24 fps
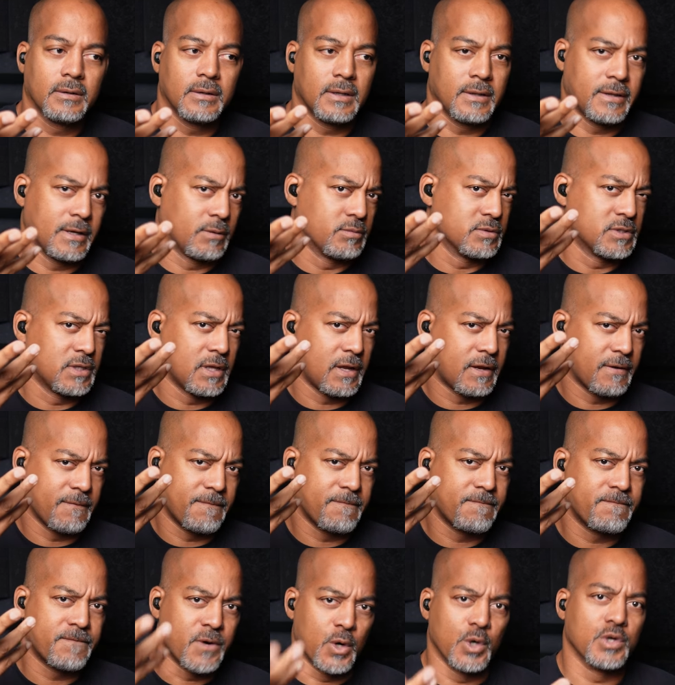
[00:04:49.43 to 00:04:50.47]
I think, was like the
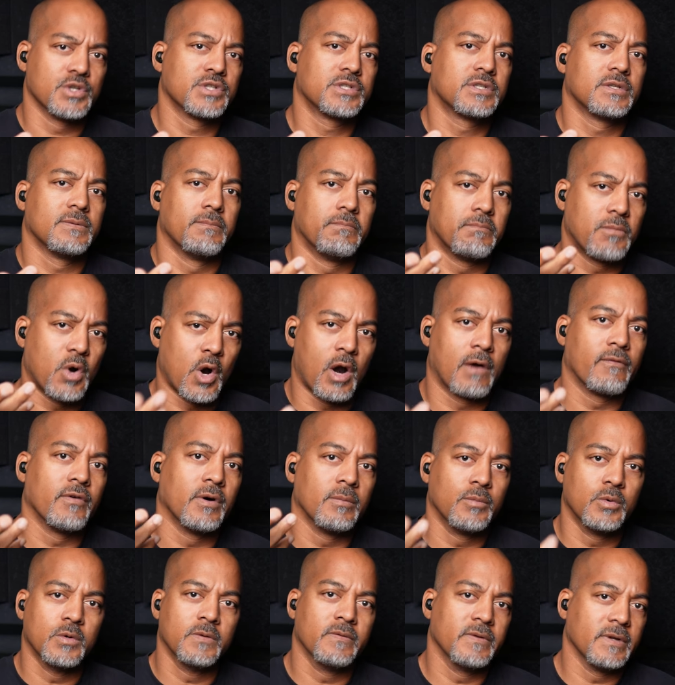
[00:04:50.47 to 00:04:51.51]
first
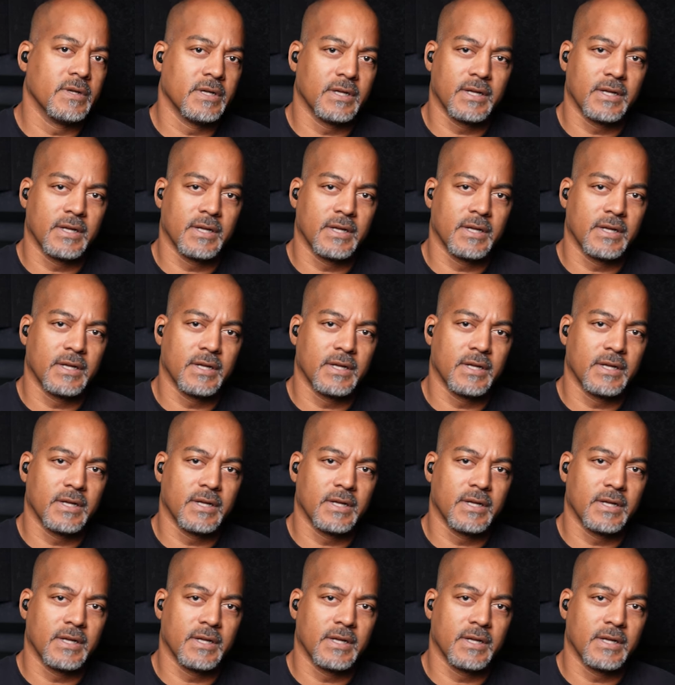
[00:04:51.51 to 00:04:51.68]
Marvel movie.